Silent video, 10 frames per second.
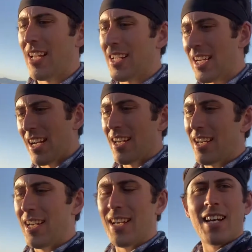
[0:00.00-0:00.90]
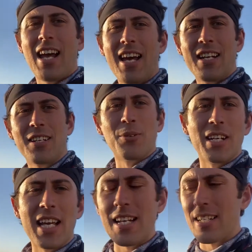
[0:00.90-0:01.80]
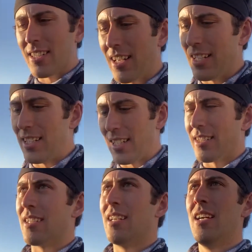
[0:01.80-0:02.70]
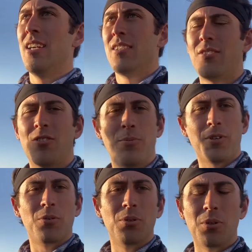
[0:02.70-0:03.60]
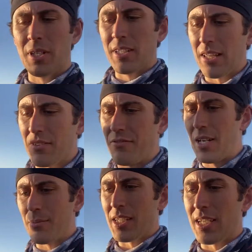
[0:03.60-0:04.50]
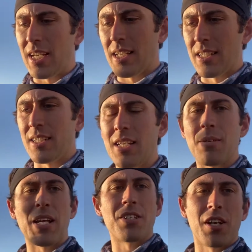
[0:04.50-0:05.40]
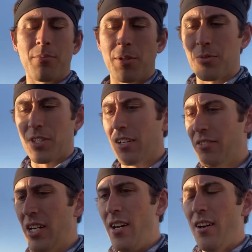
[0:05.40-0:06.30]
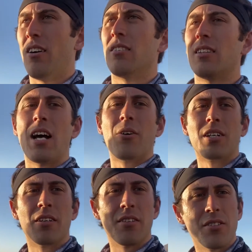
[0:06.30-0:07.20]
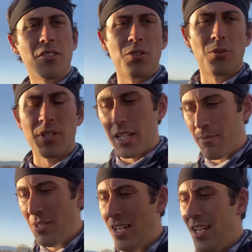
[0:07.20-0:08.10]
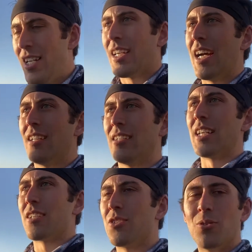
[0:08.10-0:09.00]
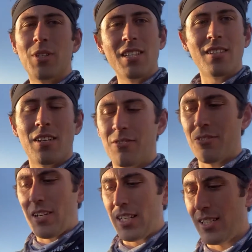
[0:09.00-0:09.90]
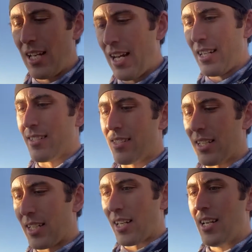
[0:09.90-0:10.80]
Kind of adding to what Hayden said, I think it's super cool that the family and his team and James himself are allowing others to join him, kind of like join the Sufferfest. And it's like,